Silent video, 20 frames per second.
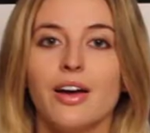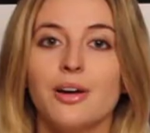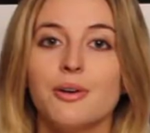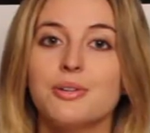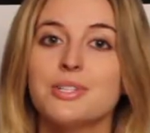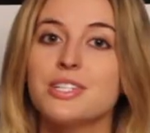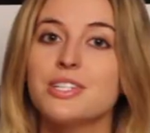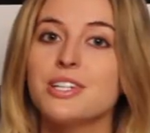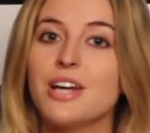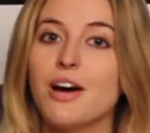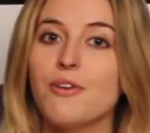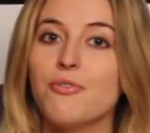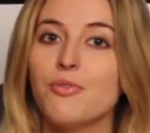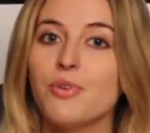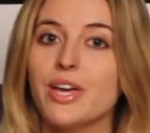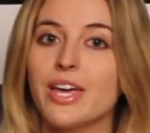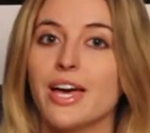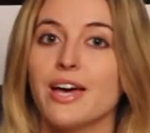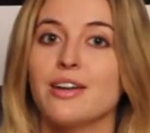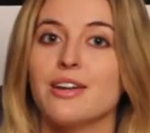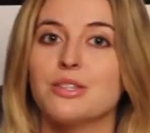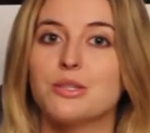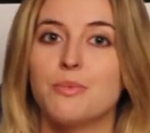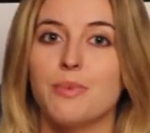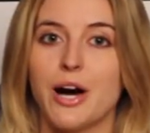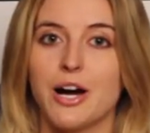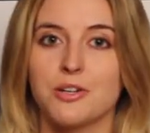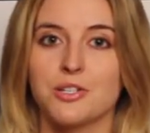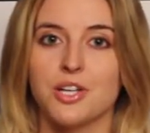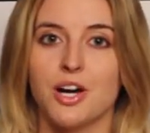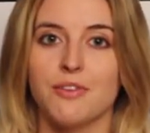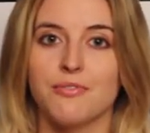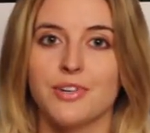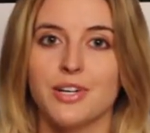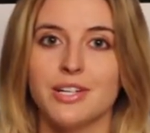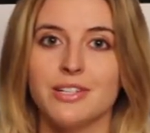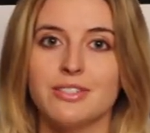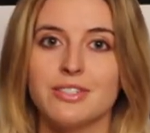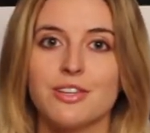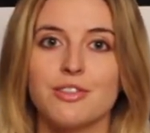It was a tough weekend at the box office.
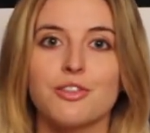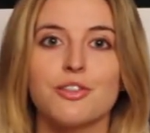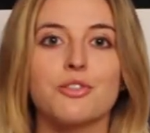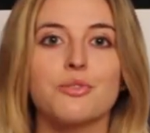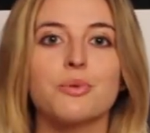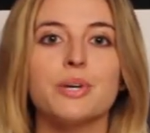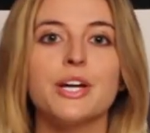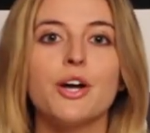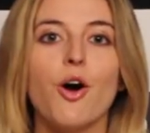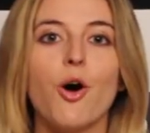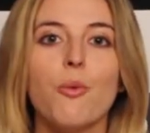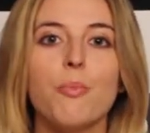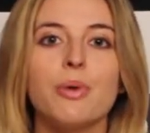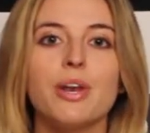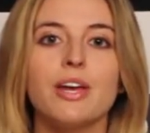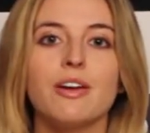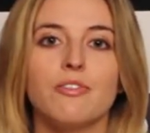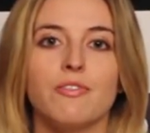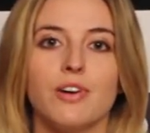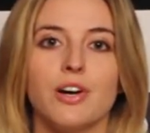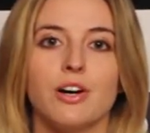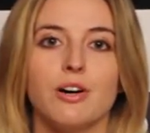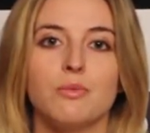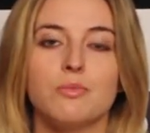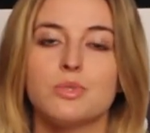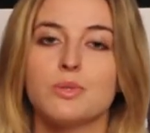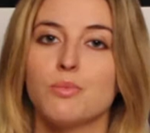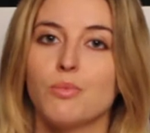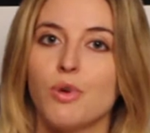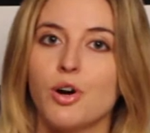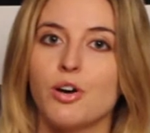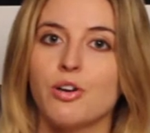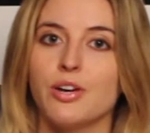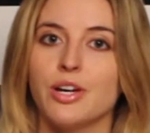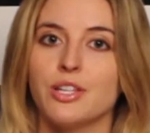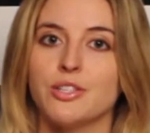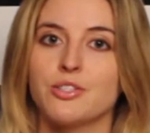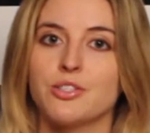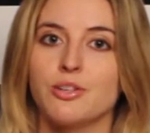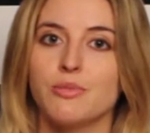The three opening films, Mortal
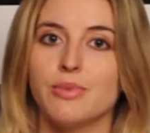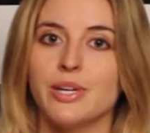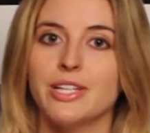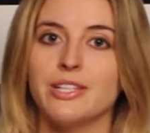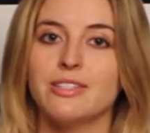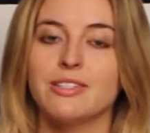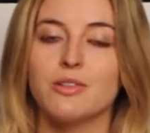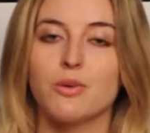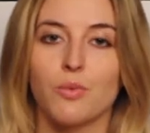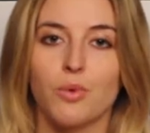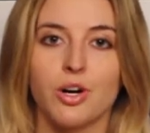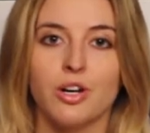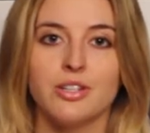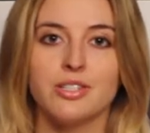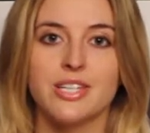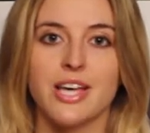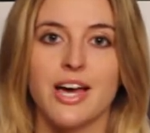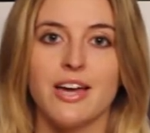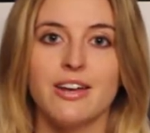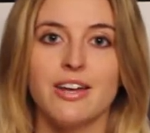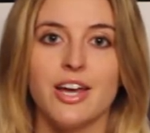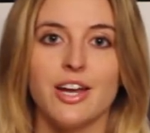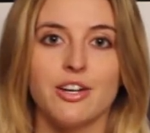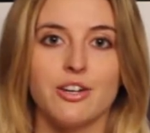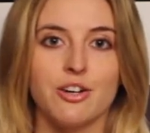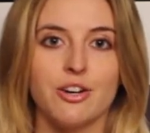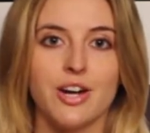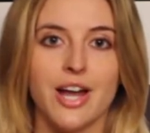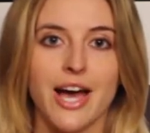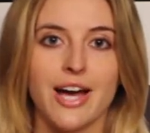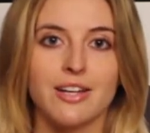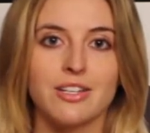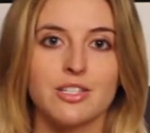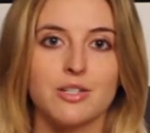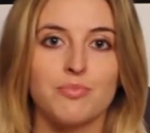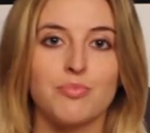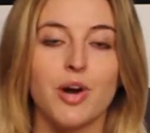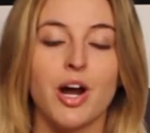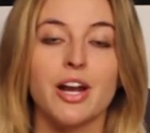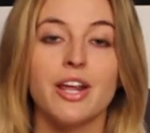Instruments, The World's End, and You're Next,
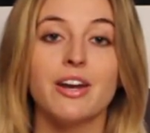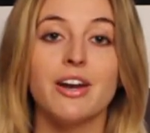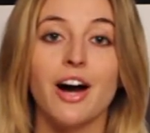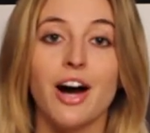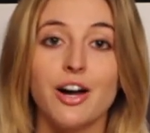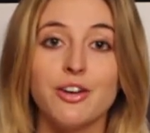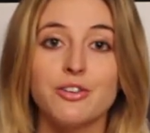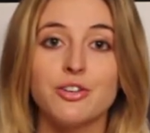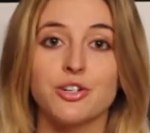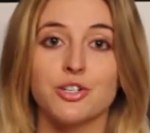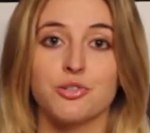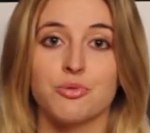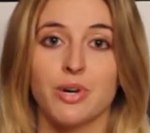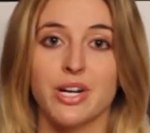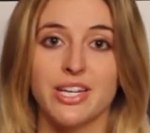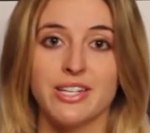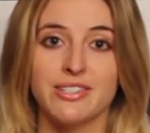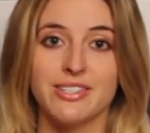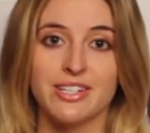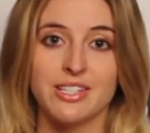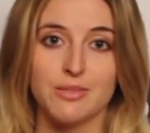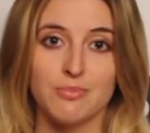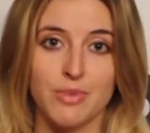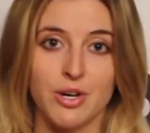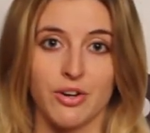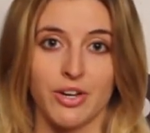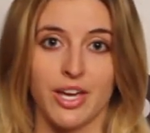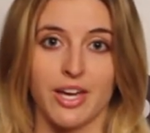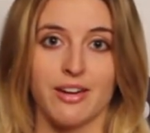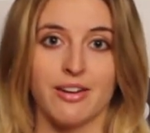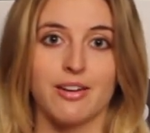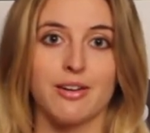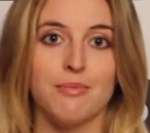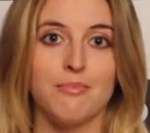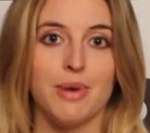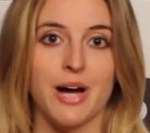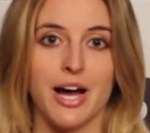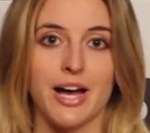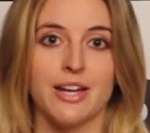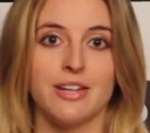brought in under 26 million
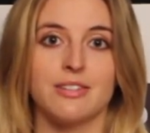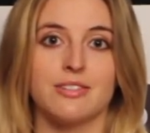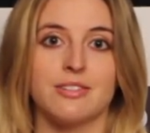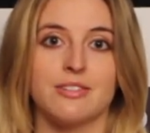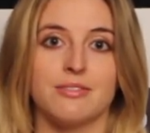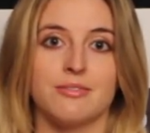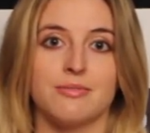combined.